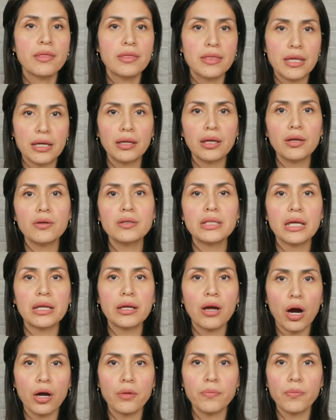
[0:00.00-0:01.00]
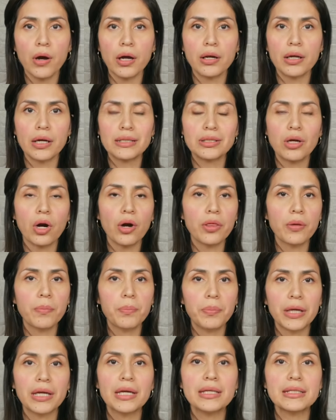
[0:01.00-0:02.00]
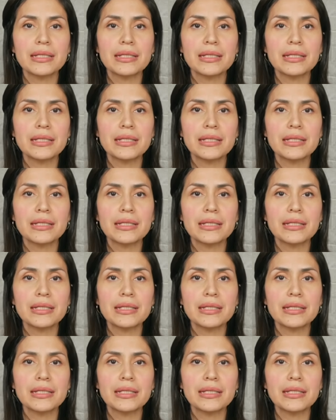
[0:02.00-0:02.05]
Thin nails and hard products are the biggest